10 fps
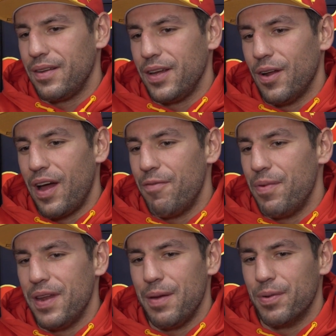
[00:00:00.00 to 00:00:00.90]
you know, I've
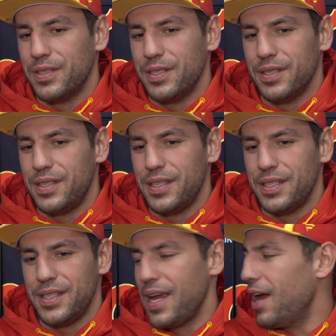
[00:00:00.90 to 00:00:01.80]
been able to, to
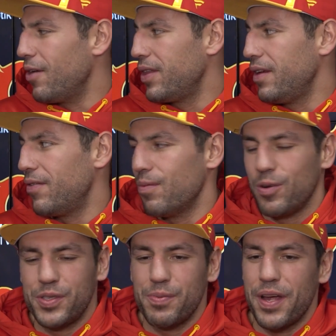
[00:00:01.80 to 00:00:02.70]
stay healthy for
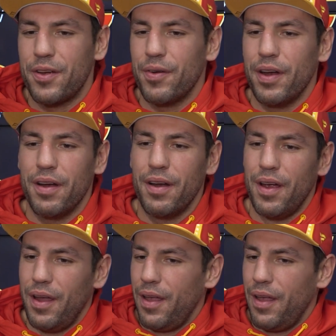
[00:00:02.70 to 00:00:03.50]
most of my career.